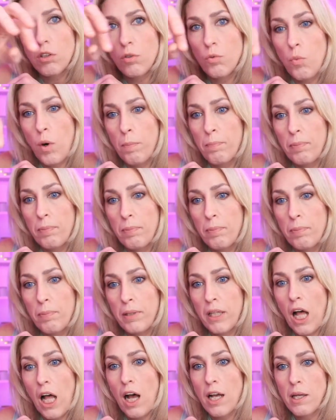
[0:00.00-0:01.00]
where
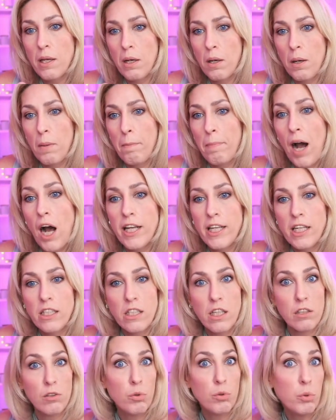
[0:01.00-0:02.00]
Playa de
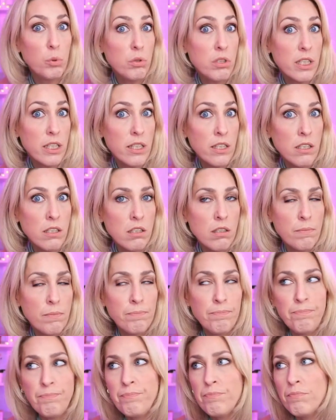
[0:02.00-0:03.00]
Luz is,
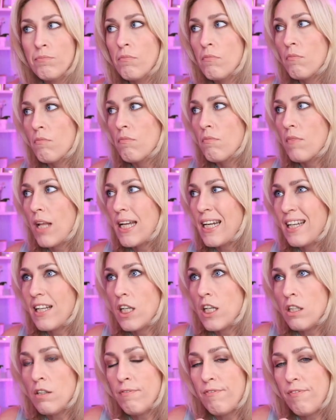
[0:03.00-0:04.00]
and
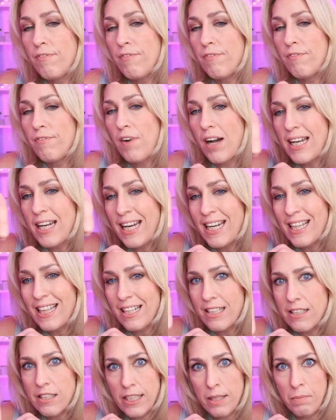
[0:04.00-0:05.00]
I couldn't find anything
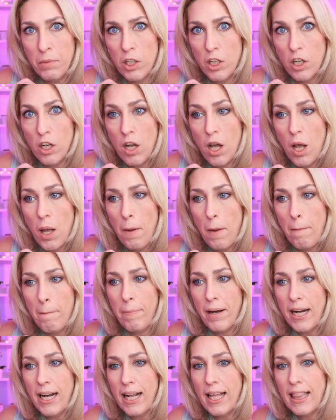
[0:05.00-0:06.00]
similar.
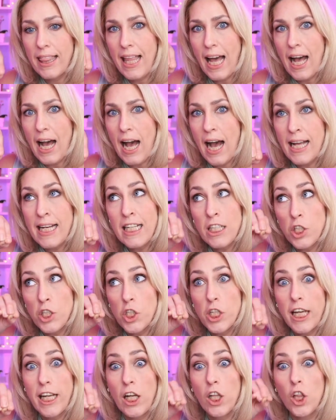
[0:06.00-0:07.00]
But that I need to
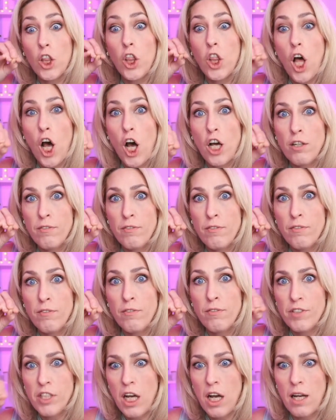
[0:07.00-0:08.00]
take a lot of
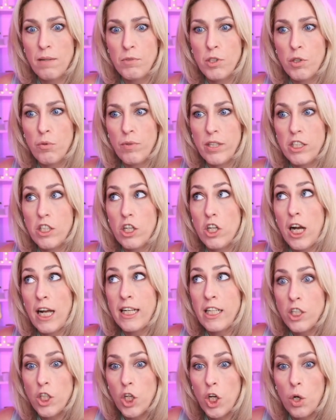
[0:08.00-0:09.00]
time to research. I need
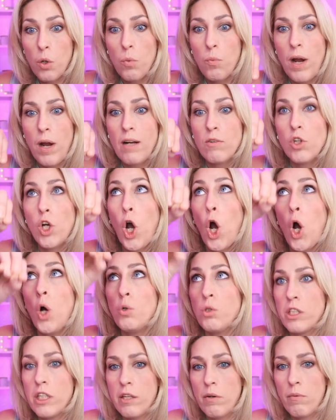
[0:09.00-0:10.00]
to go around
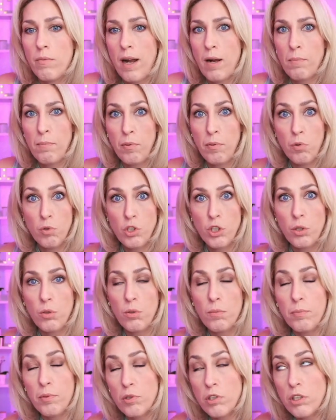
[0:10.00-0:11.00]
coastally around
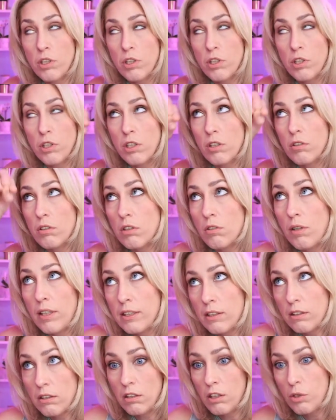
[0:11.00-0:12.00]
Portugal. Portugal is quite
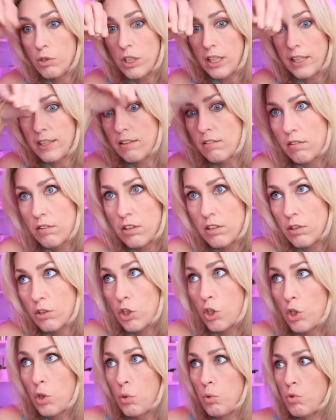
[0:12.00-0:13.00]
cute, like it's a
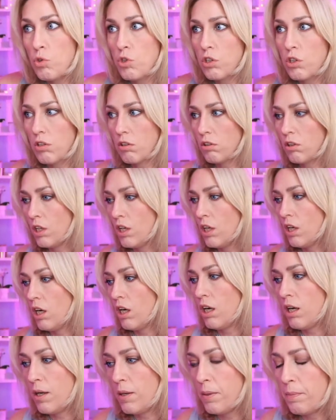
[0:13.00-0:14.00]
huge
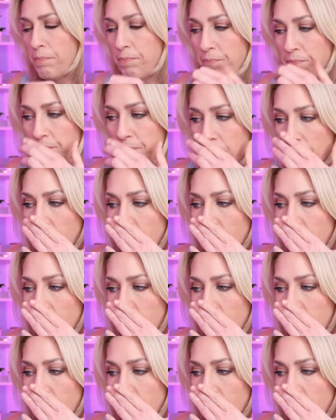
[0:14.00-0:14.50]
um